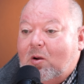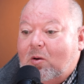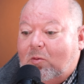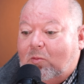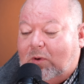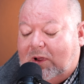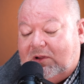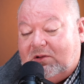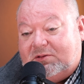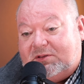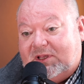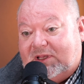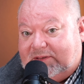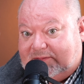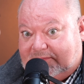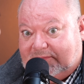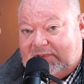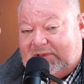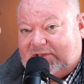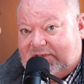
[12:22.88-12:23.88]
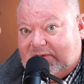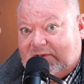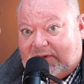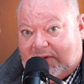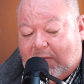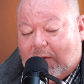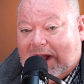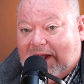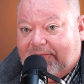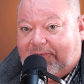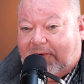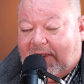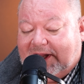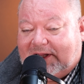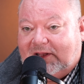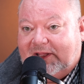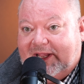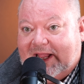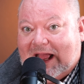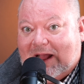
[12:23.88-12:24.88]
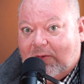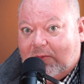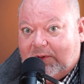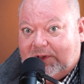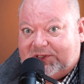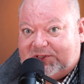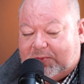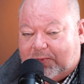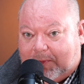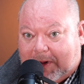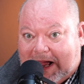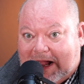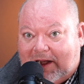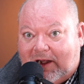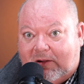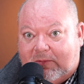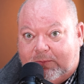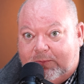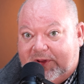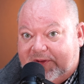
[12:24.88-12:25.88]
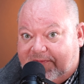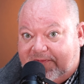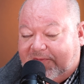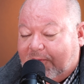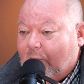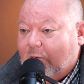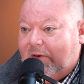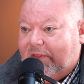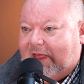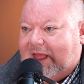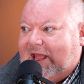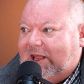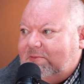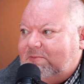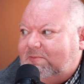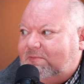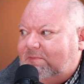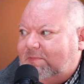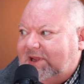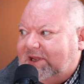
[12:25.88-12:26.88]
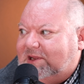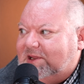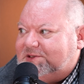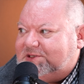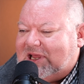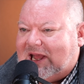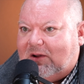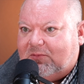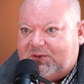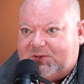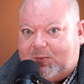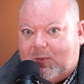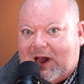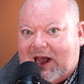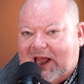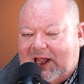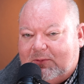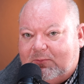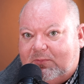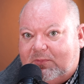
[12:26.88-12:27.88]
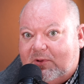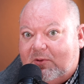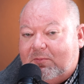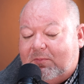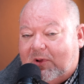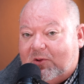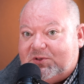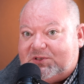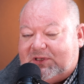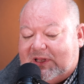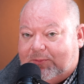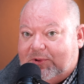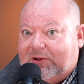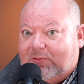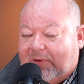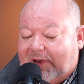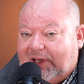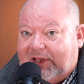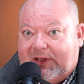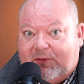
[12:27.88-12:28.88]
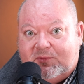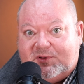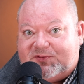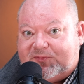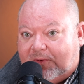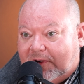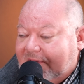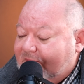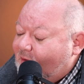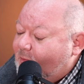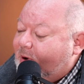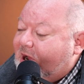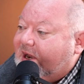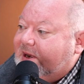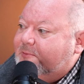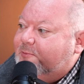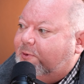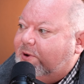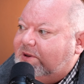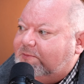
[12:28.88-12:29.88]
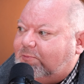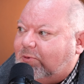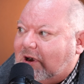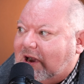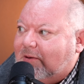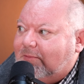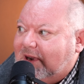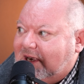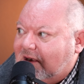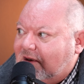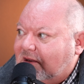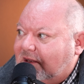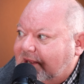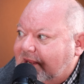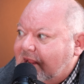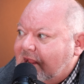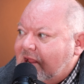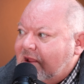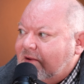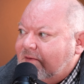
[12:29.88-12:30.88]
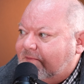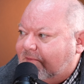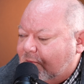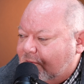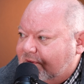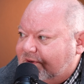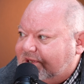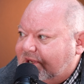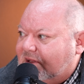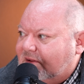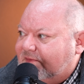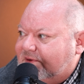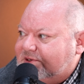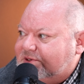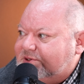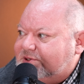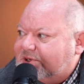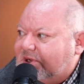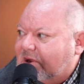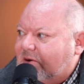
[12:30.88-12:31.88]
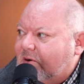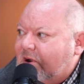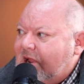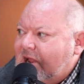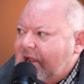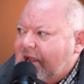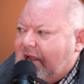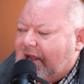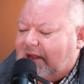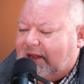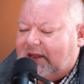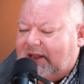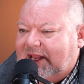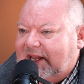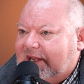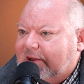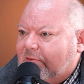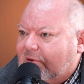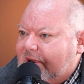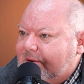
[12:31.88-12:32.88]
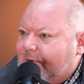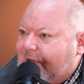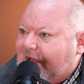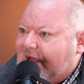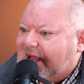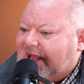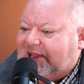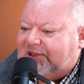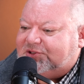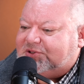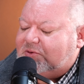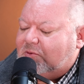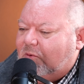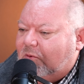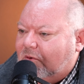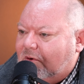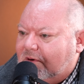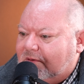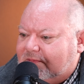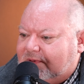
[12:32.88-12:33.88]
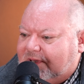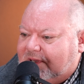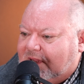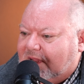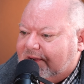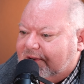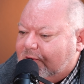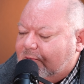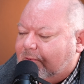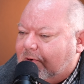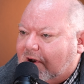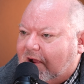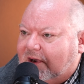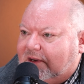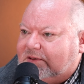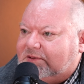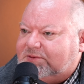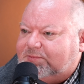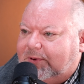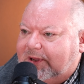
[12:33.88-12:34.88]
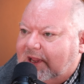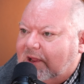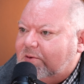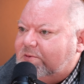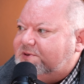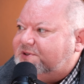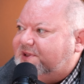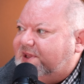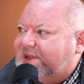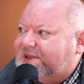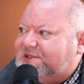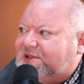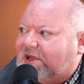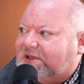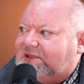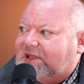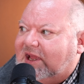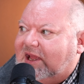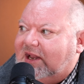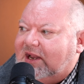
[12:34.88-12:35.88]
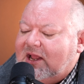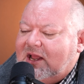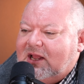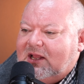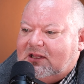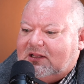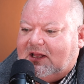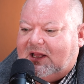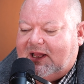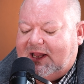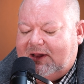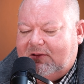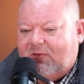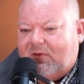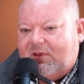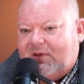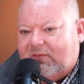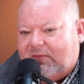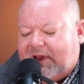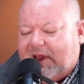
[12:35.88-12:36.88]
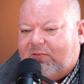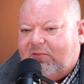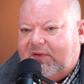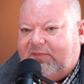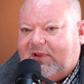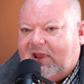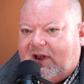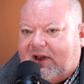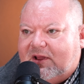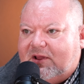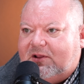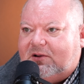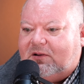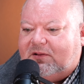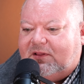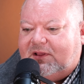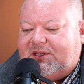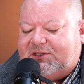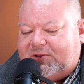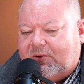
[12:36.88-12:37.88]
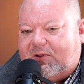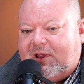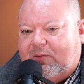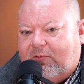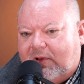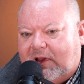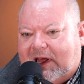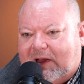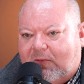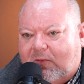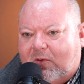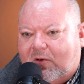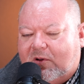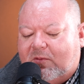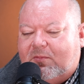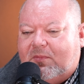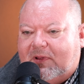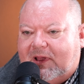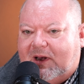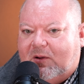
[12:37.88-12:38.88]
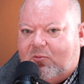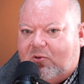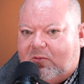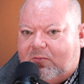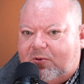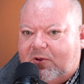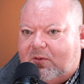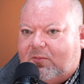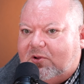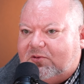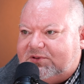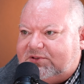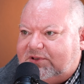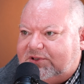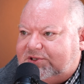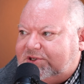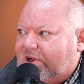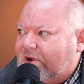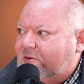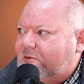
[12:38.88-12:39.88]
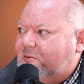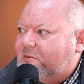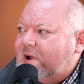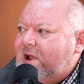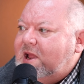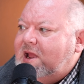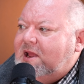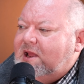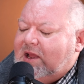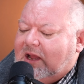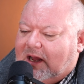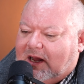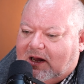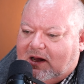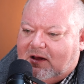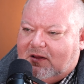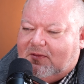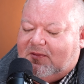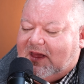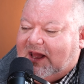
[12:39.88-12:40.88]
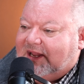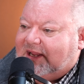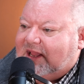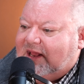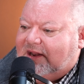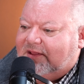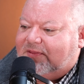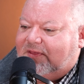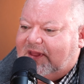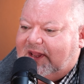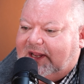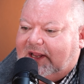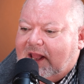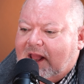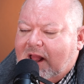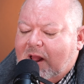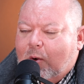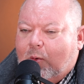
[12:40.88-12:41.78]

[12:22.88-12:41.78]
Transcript: Well, uh, quite frankly, I was a buyer before that, because I was buying, but mostly, I mean, really it was for everybody, but primarily for the television show. Uh, any rebuys or uh, new products, P Os, things like that. Uh, hey, well, okay, we've got a hundred of these. Okay, well, I want them, and I'm going to put them on the show, uh, that kind of thing.